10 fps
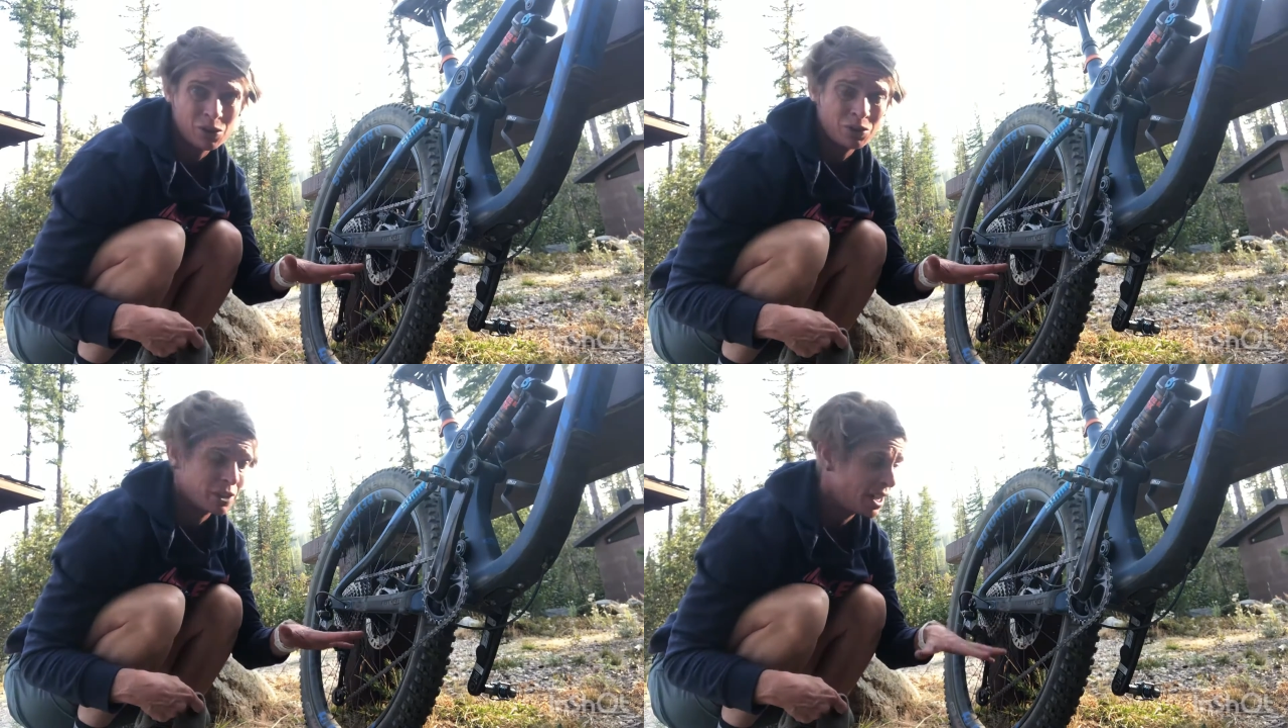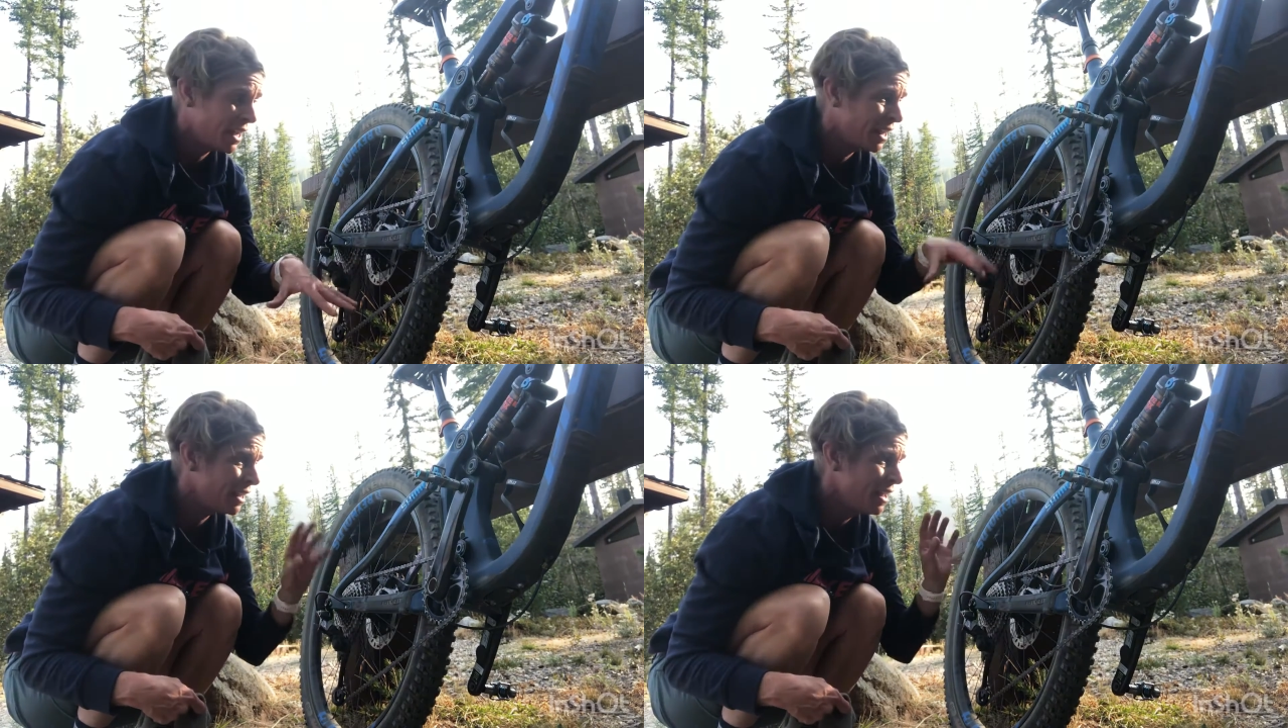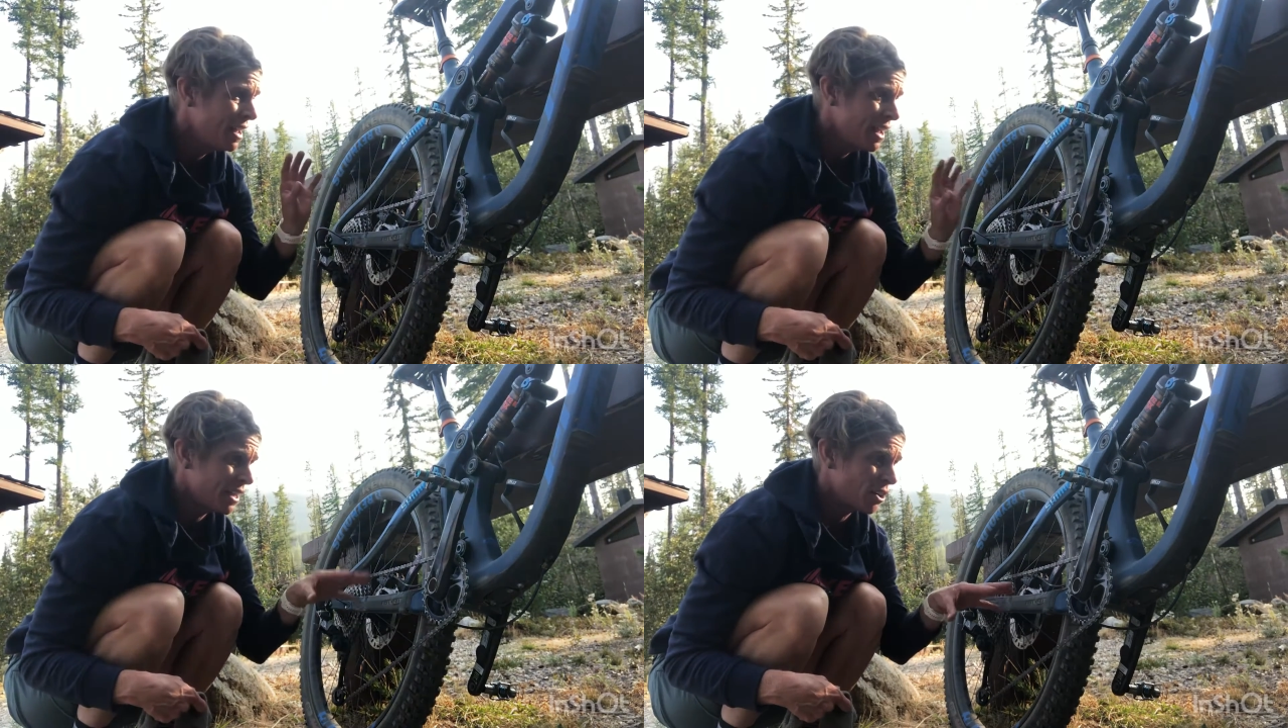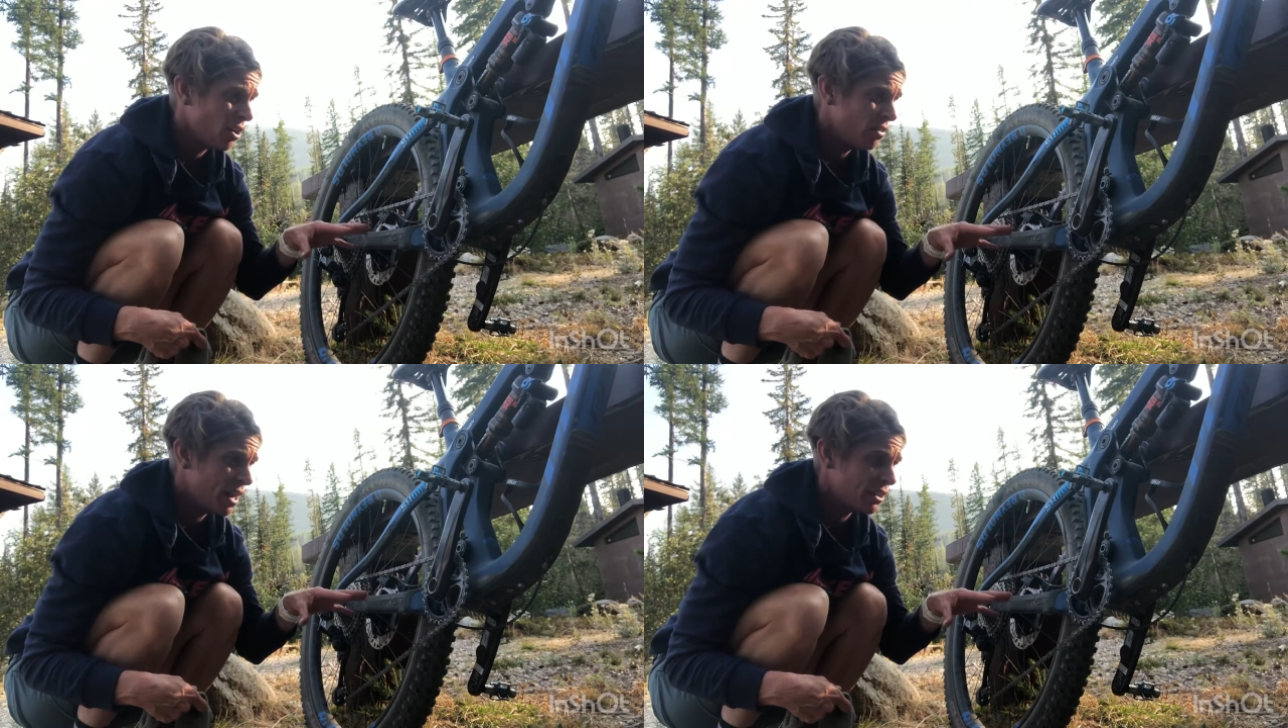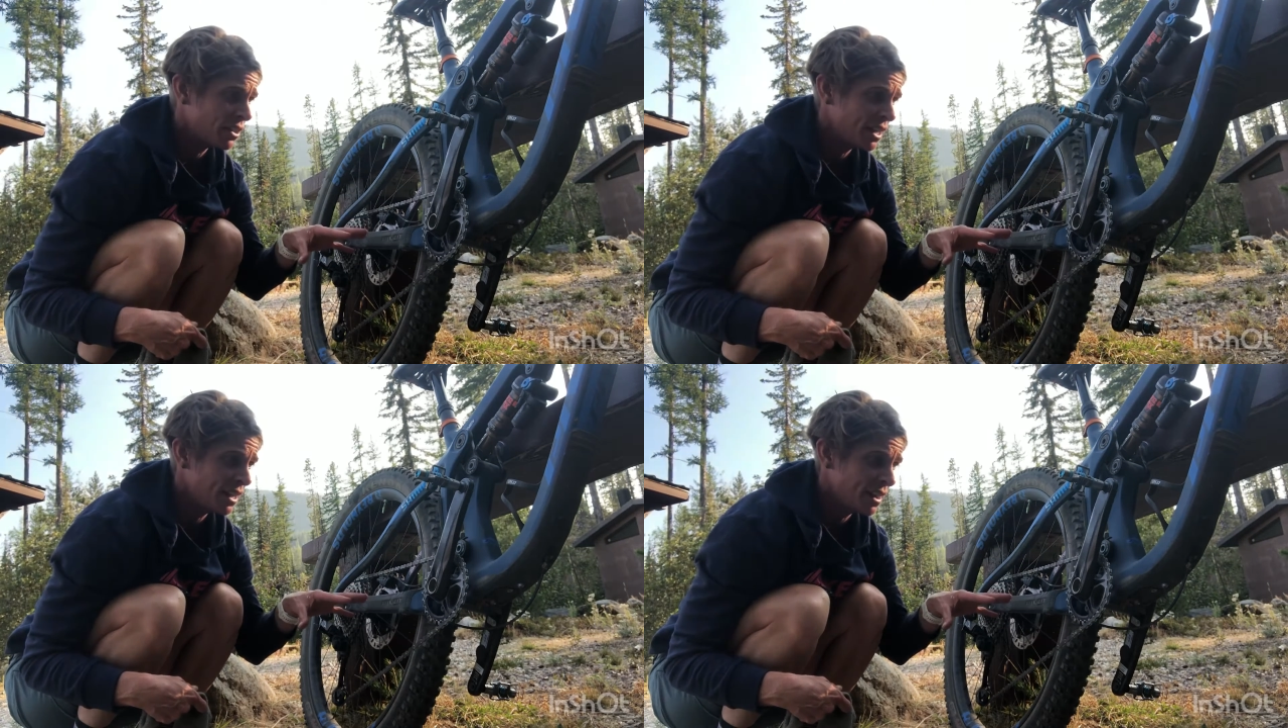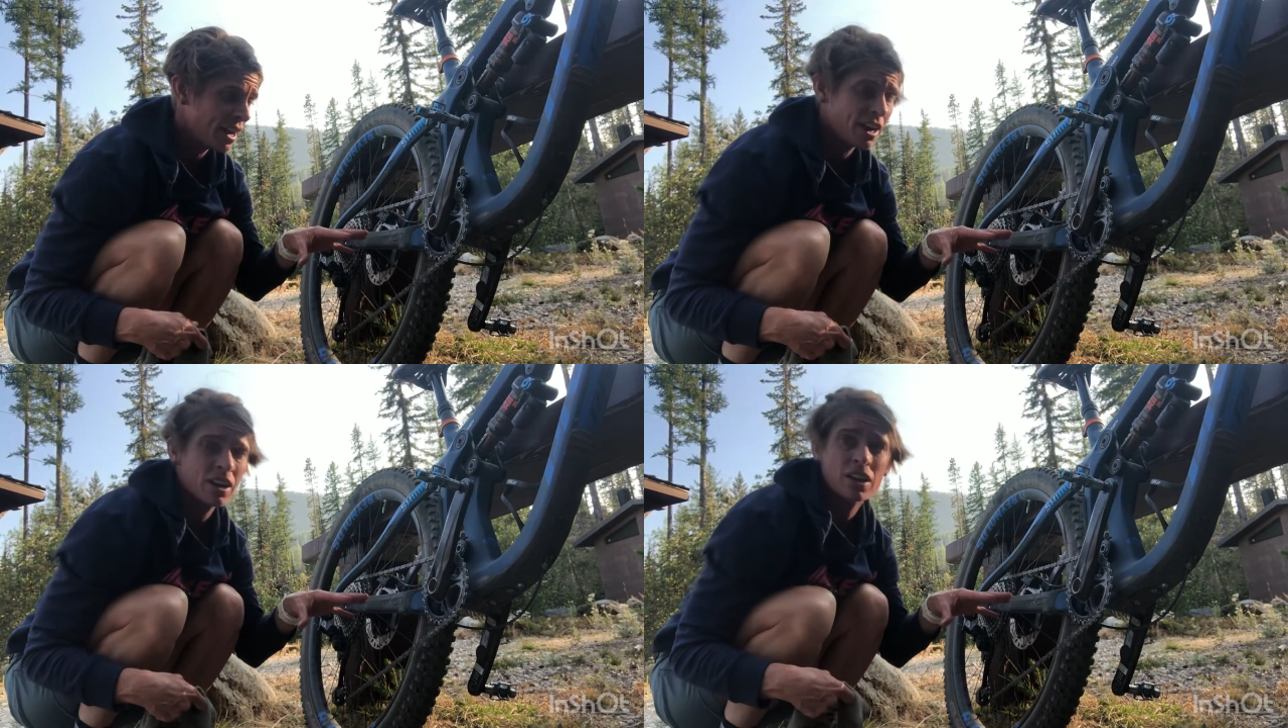overnight, and all that'll get in there.